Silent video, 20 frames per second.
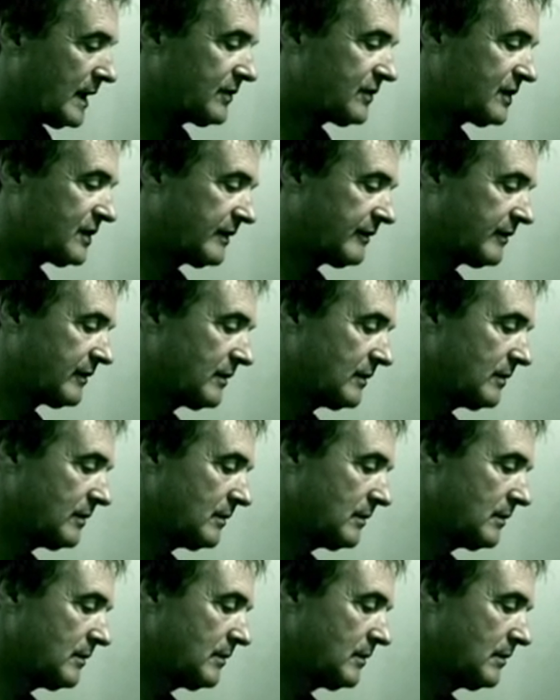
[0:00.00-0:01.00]
7,
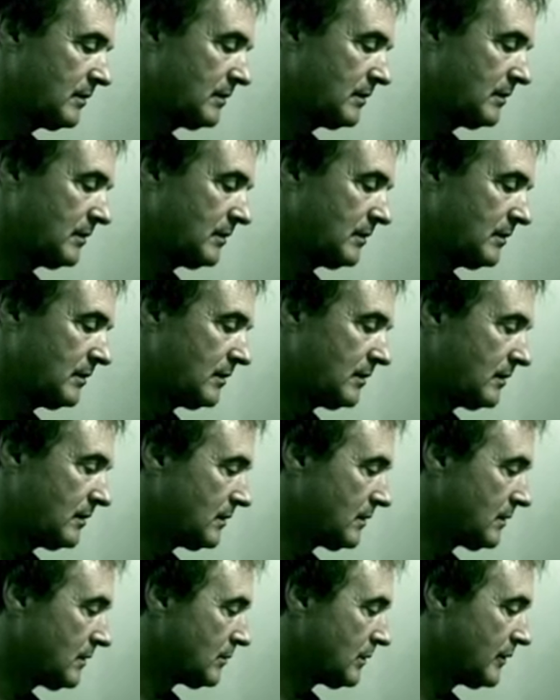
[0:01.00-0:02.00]

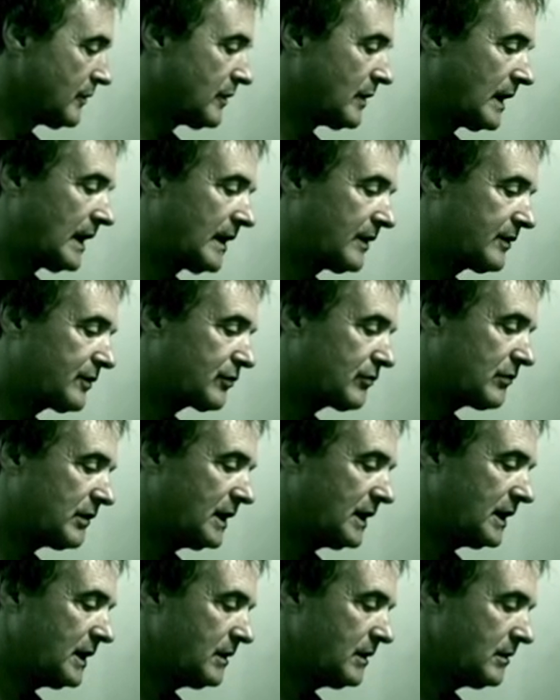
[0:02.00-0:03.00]
we've got our
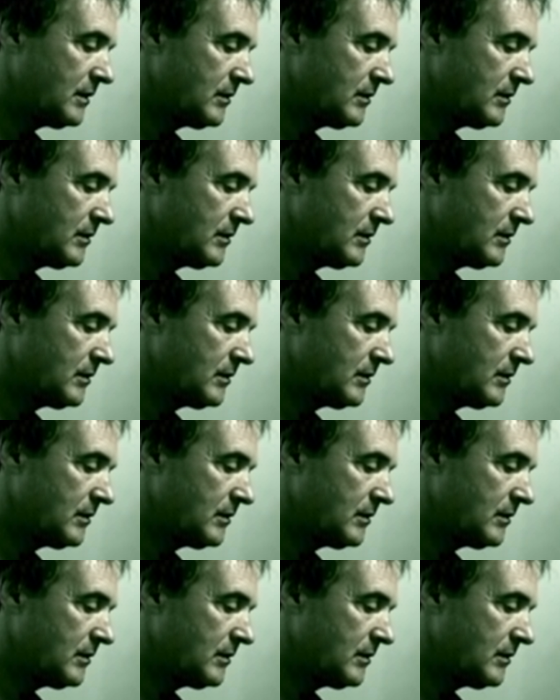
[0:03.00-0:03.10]
3,